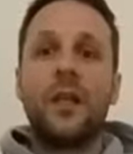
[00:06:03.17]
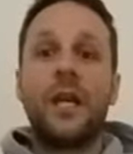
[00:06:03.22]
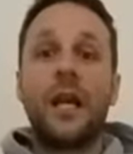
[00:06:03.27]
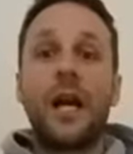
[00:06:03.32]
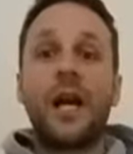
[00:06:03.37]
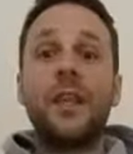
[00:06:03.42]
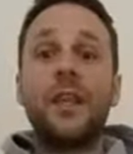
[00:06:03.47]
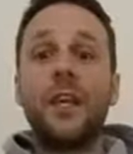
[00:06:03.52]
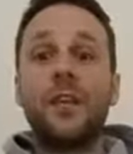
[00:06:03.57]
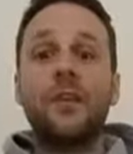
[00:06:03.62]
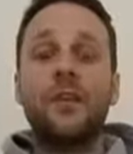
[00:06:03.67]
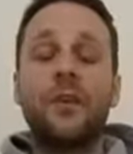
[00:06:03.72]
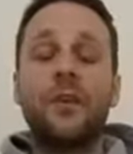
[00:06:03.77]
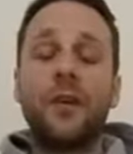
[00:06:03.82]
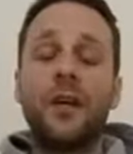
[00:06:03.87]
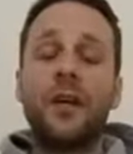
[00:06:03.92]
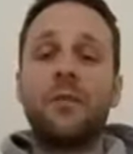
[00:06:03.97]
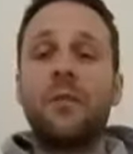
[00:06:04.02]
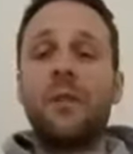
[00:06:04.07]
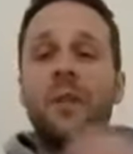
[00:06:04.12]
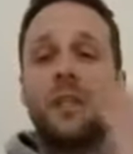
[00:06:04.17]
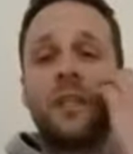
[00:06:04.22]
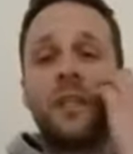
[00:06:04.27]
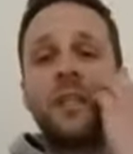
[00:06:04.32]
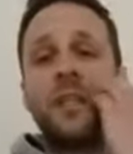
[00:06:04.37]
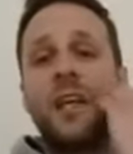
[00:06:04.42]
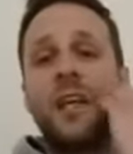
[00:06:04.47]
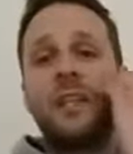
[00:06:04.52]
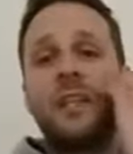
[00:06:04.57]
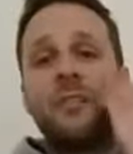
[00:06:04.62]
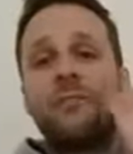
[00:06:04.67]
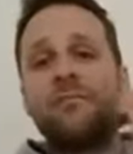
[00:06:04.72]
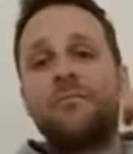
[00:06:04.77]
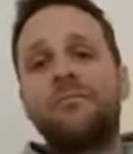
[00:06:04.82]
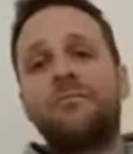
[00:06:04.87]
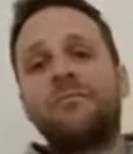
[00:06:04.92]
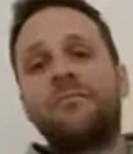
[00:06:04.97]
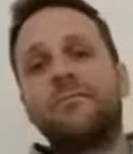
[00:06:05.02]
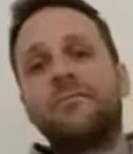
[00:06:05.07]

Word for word: guy then contacted me and said,